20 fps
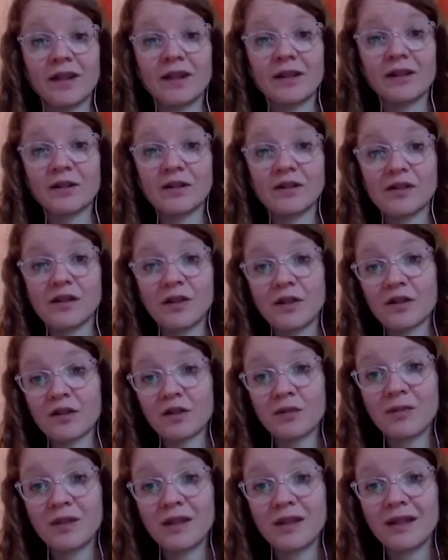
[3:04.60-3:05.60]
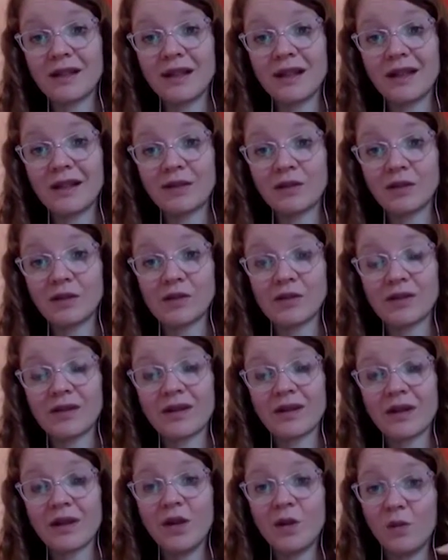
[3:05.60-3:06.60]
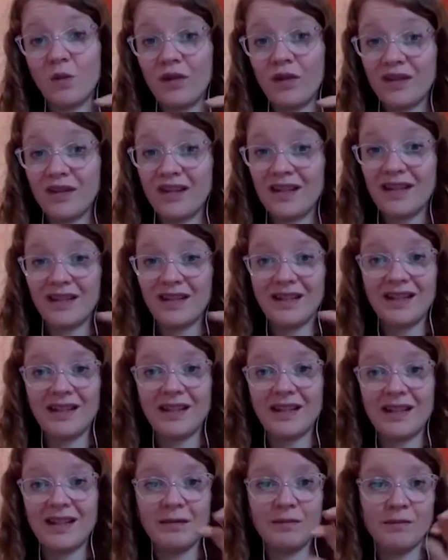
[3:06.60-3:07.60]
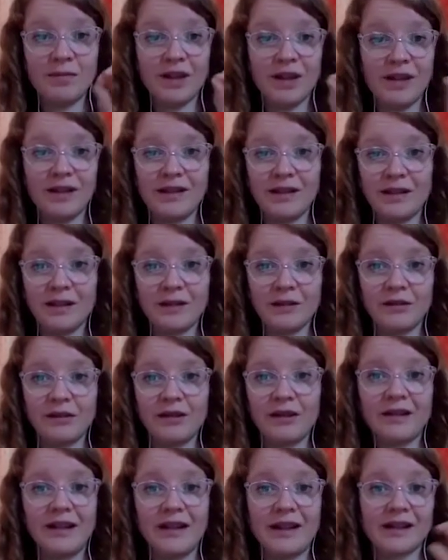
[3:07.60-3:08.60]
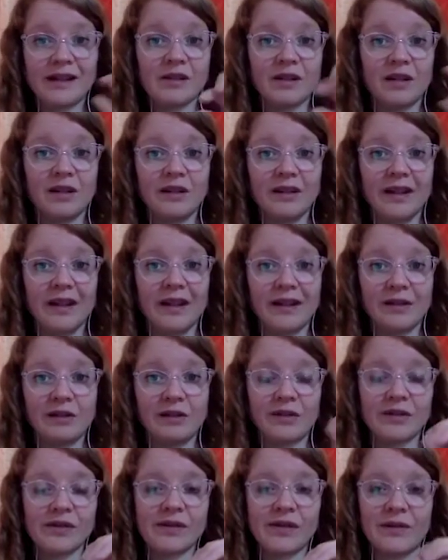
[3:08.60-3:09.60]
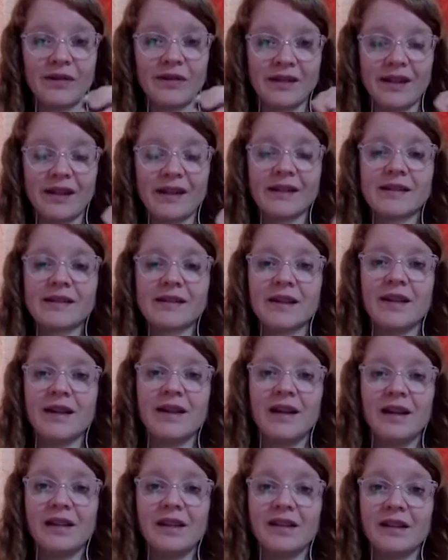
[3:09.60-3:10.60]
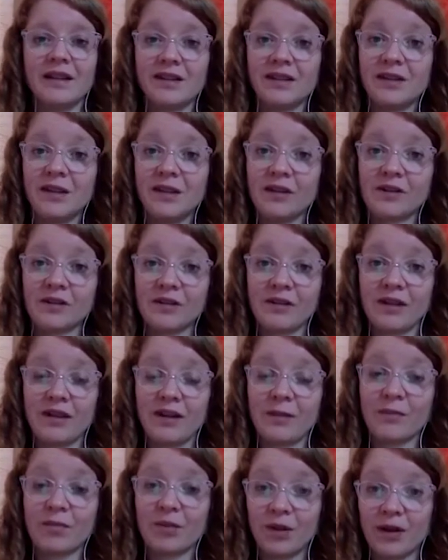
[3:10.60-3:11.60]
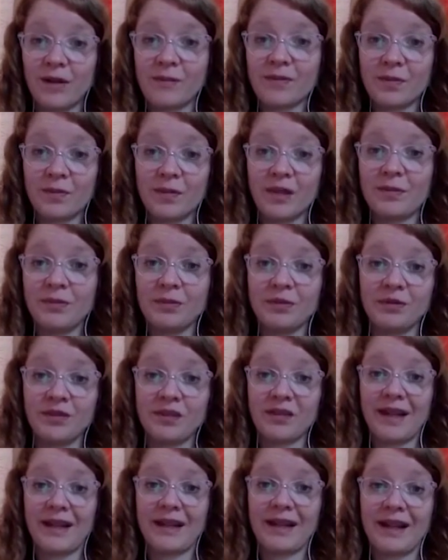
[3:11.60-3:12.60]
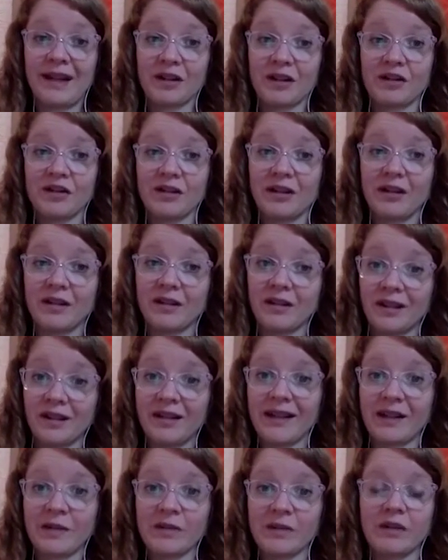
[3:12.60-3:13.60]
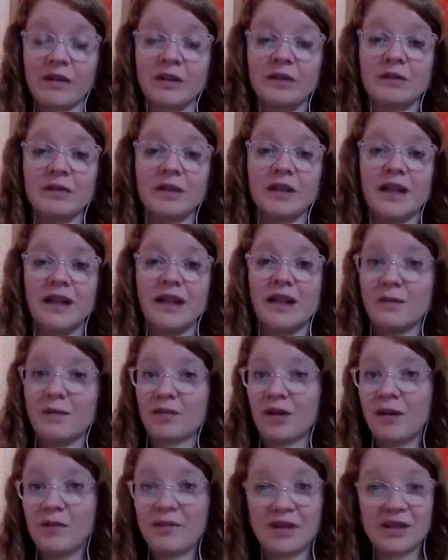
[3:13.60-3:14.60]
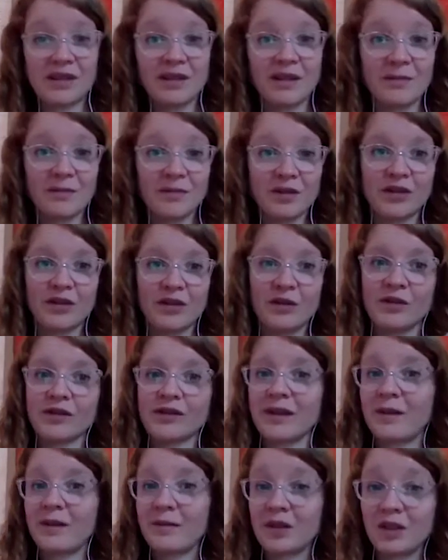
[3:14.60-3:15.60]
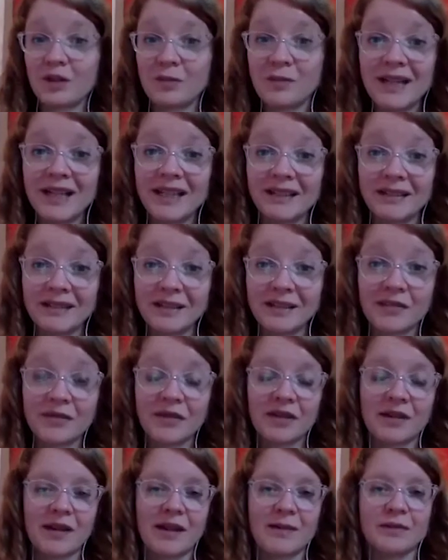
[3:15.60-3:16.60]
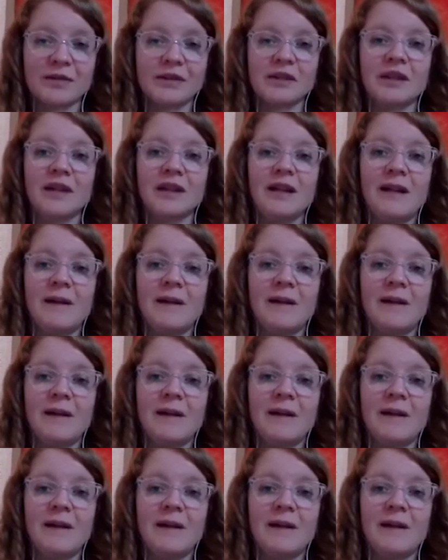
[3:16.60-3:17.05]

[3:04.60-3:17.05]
that your social media handles with embedded included links on the handles on the text, that those are there, prompt people to take action and connect with you, prompt them to sign up to your mailing list, for example,